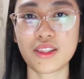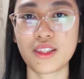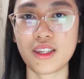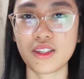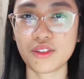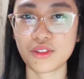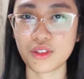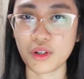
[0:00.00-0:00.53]

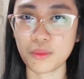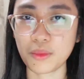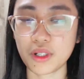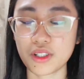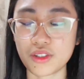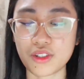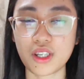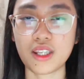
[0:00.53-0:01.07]
thank you so
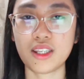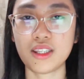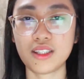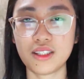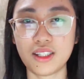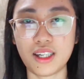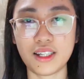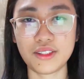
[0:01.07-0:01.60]
much,
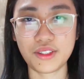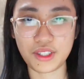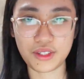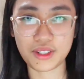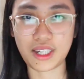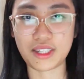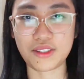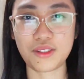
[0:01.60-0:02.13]
and I'll see
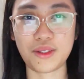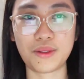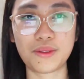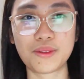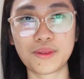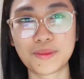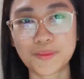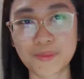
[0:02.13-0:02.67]
you guys
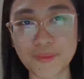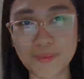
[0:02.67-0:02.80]
soon.